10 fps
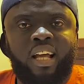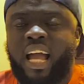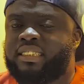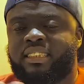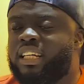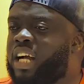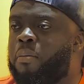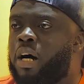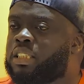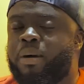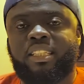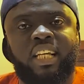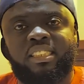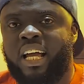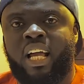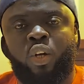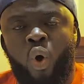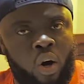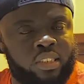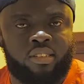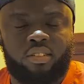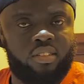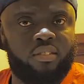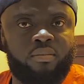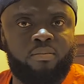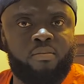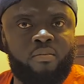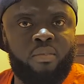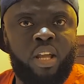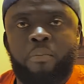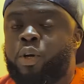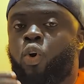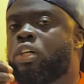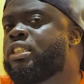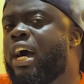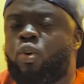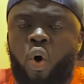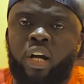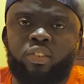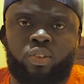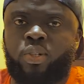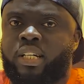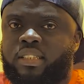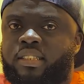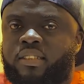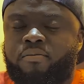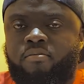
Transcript: I think about my gender a lot. Because they are going through it.